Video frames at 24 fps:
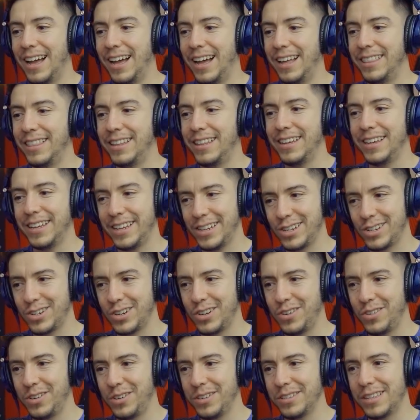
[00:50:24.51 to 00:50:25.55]
And the
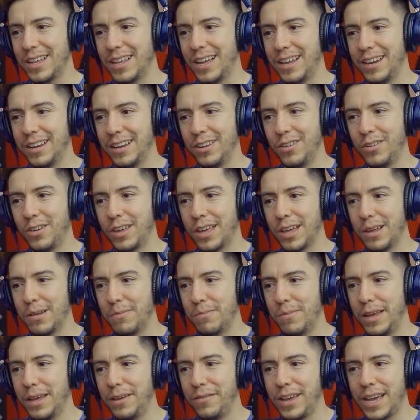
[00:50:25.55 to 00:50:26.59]
issue is that you
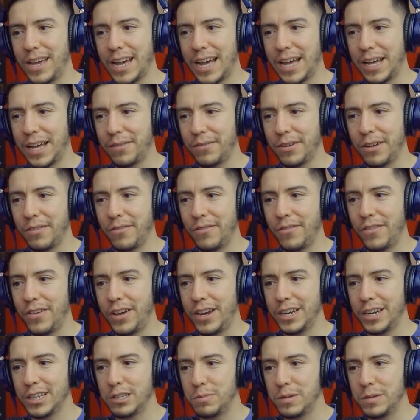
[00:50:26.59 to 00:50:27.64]
can maybe have a
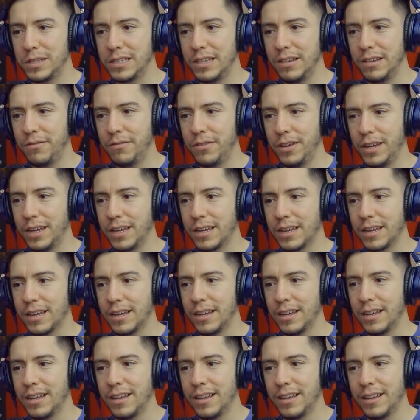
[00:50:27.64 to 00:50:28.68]
very specific